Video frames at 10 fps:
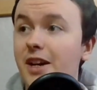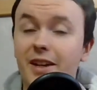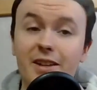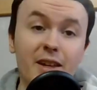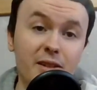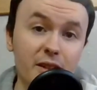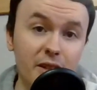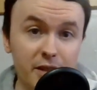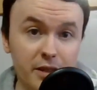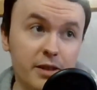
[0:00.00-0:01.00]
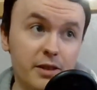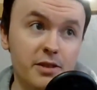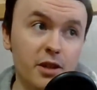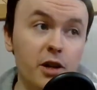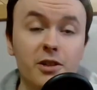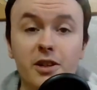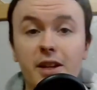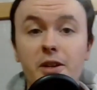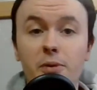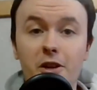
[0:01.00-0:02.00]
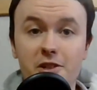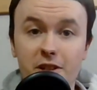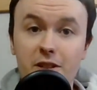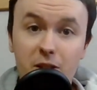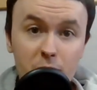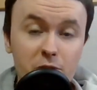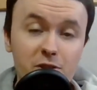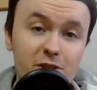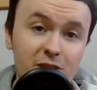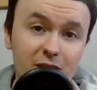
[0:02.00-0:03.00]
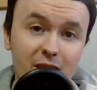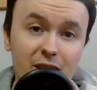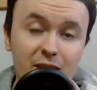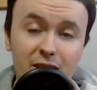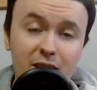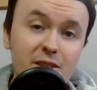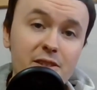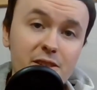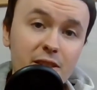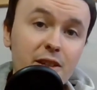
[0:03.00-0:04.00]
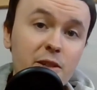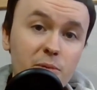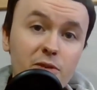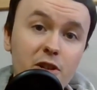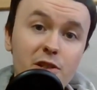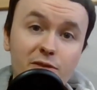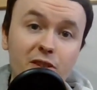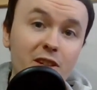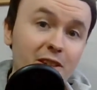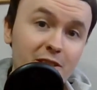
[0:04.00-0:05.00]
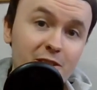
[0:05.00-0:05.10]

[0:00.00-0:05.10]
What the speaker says: Again, it's unclear where exactly it was, and it's the reverse V.